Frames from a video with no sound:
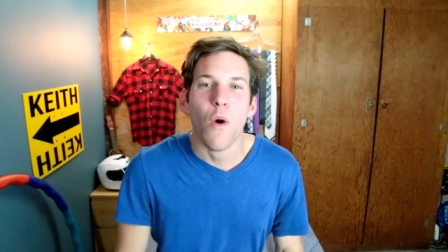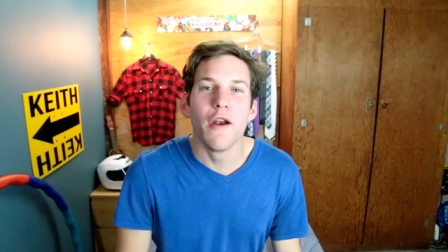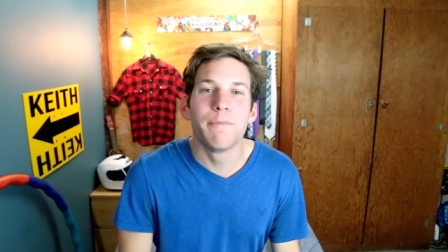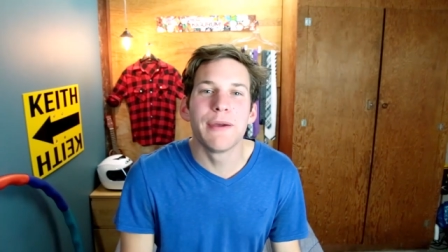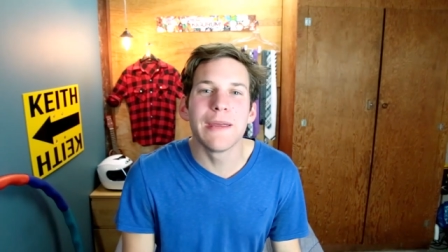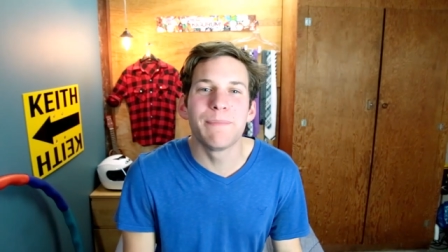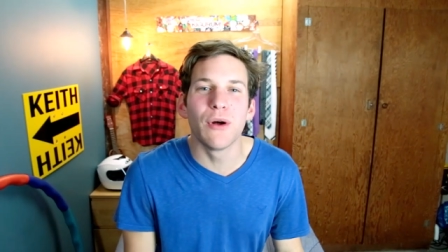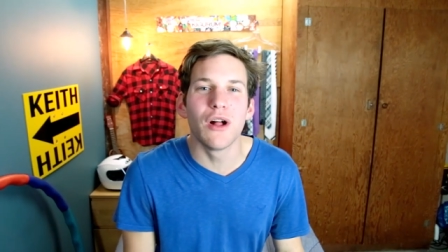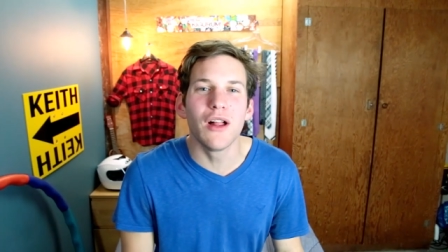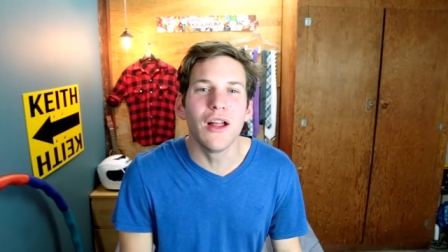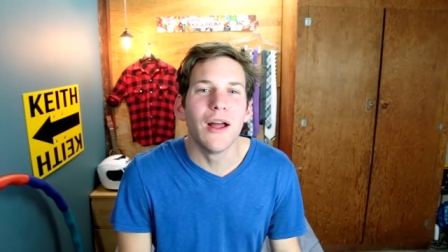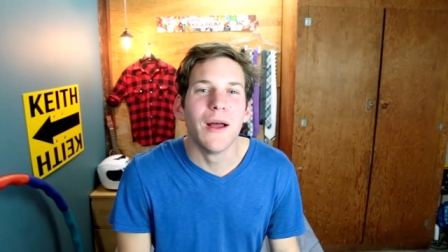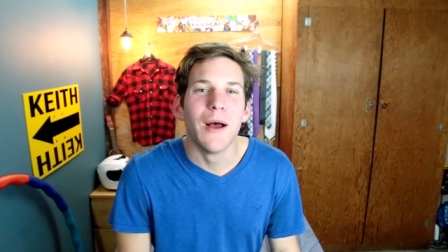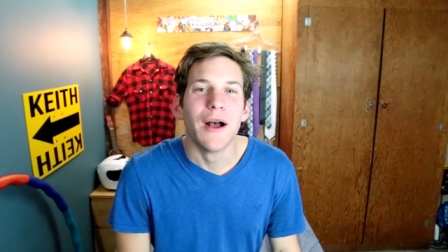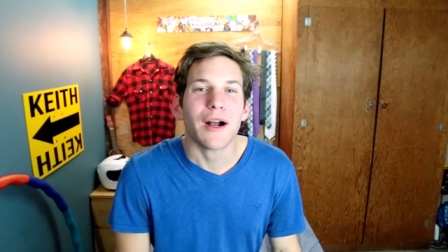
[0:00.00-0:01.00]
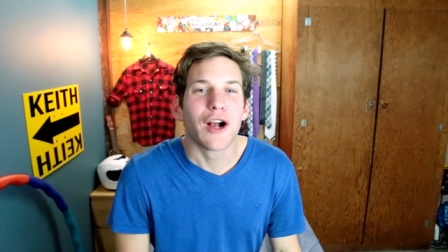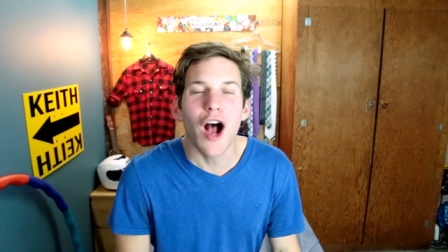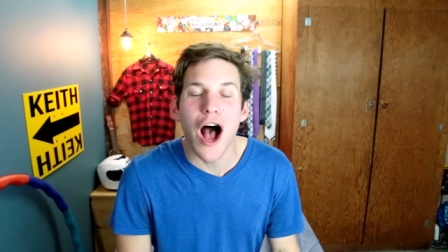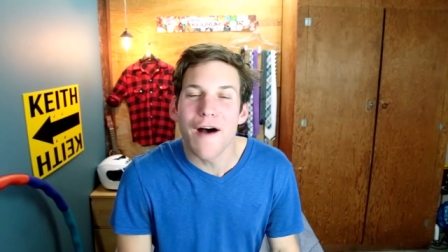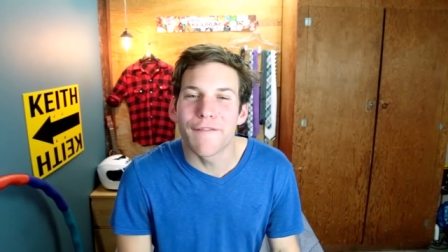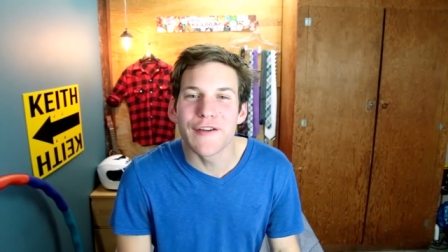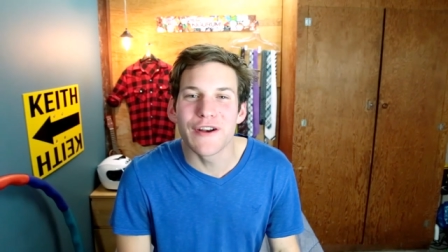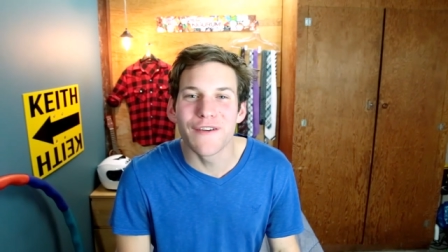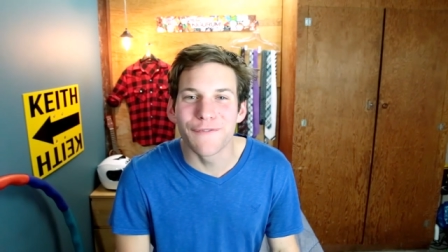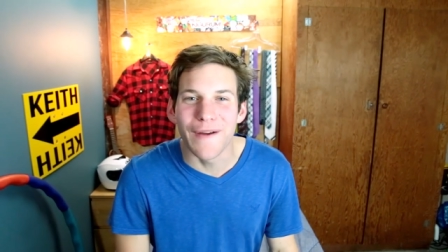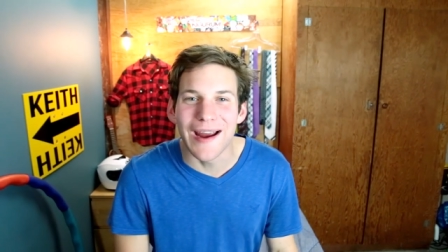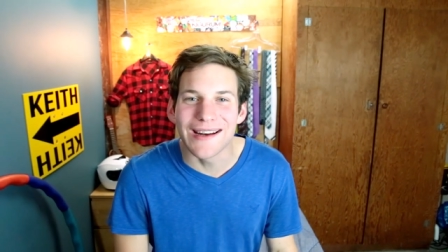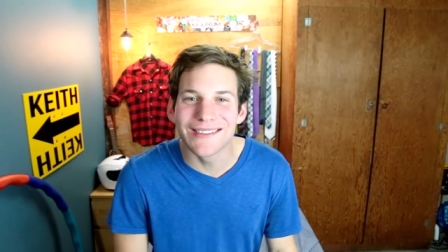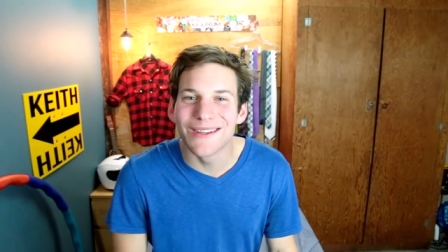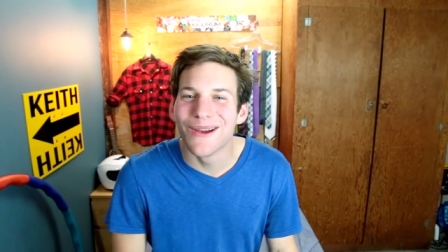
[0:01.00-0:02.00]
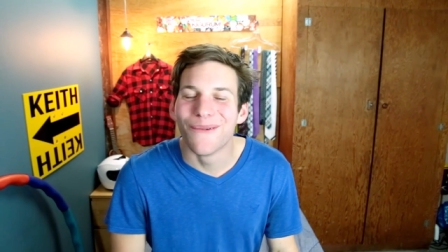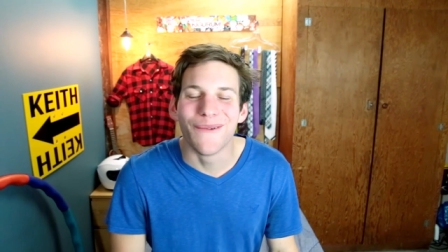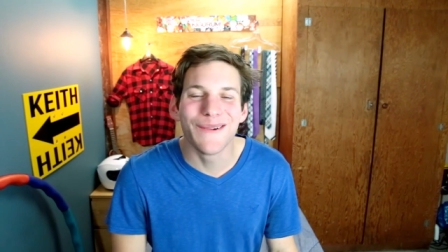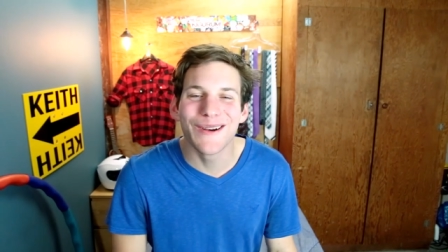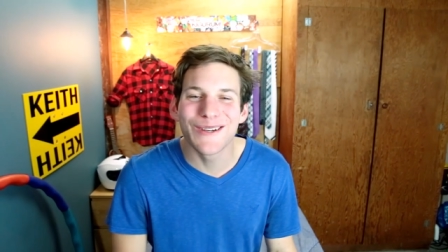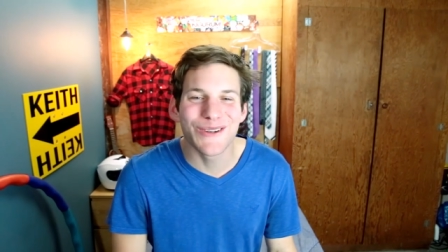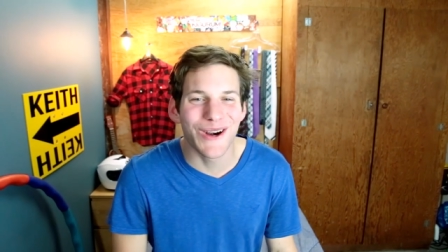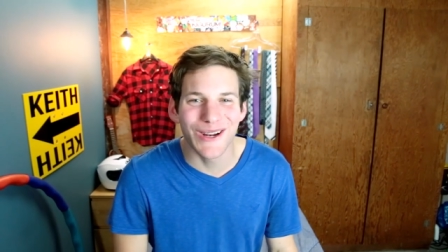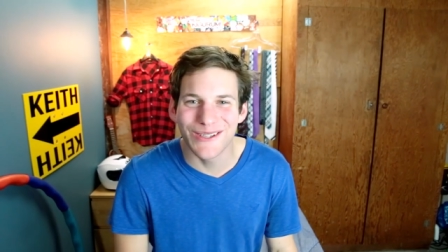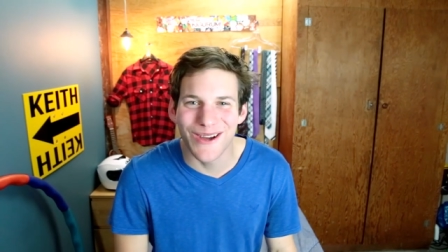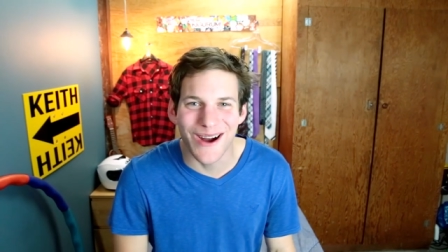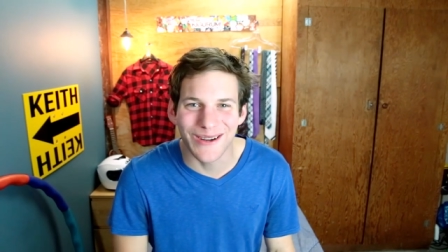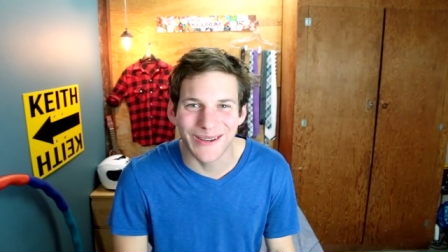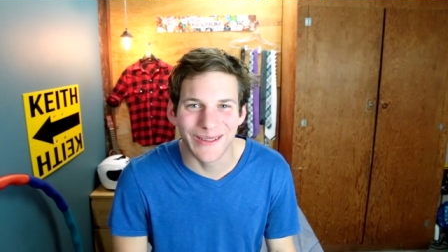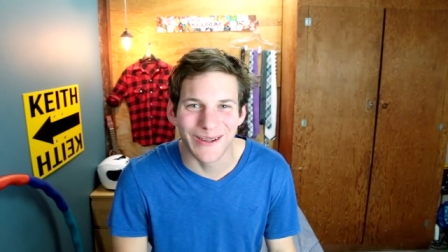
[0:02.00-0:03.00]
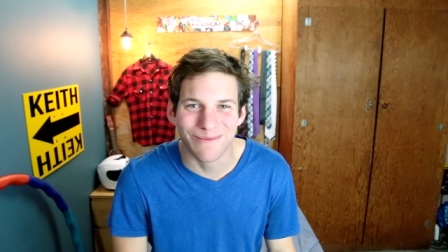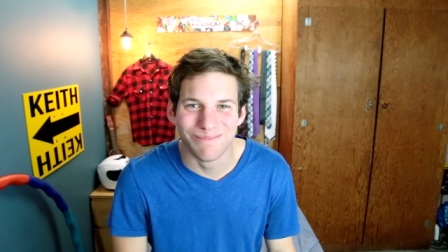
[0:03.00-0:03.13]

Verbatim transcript: When people cough in your face when you're trying to talk to